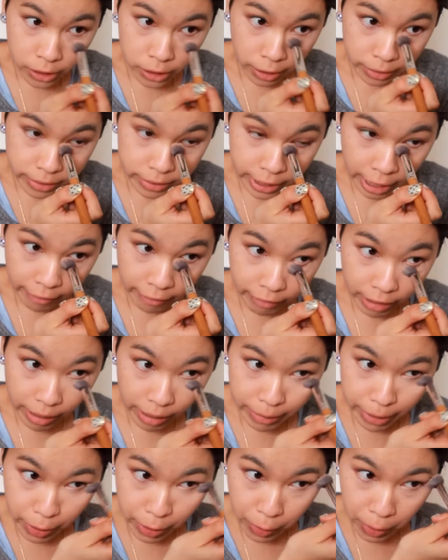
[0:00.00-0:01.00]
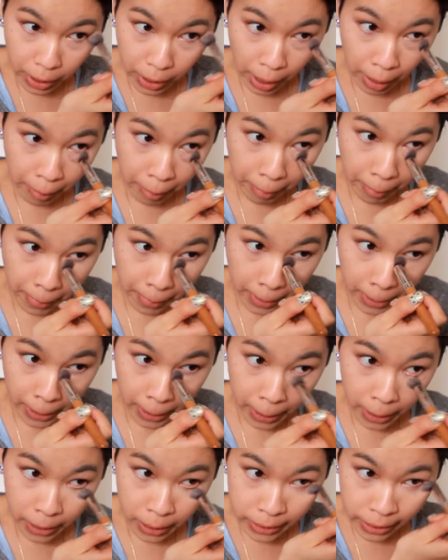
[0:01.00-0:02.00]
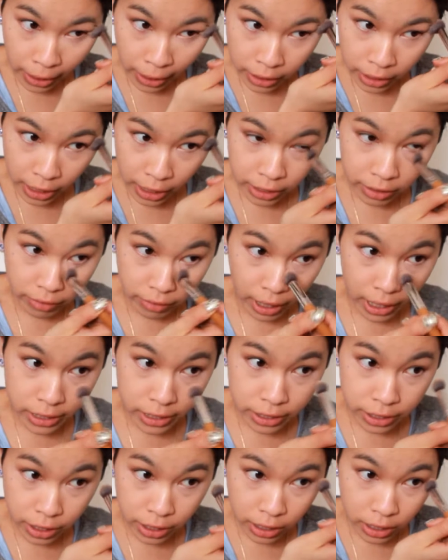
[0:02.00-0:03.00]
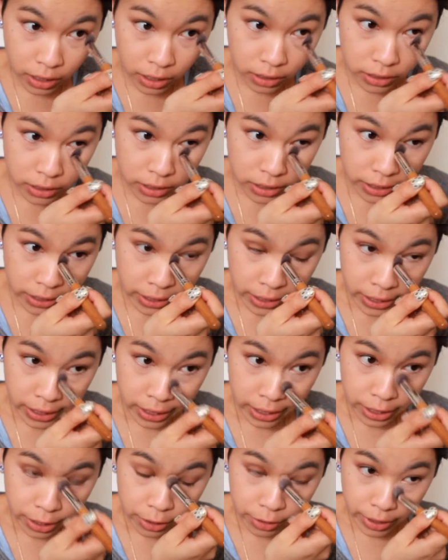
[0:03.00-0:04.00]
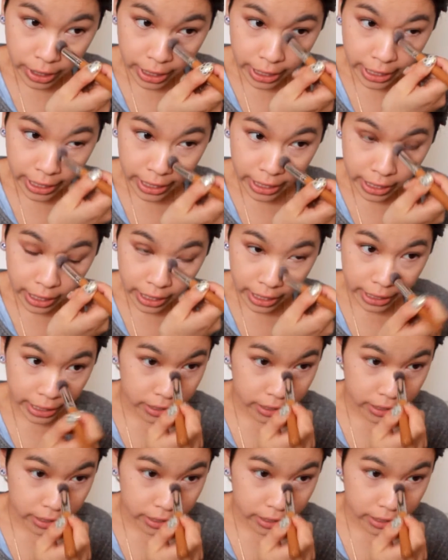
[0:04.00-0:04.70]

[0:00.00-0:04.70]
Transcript: So to cover up your dark under eye circles, you need a